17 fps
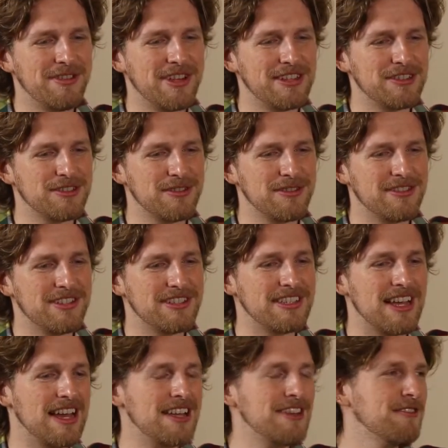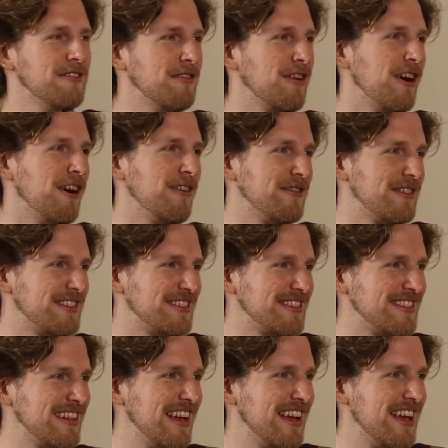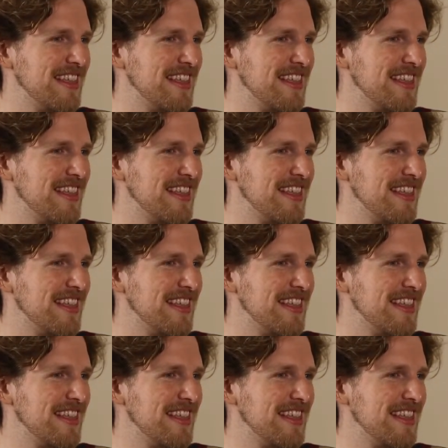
can sort of design your own office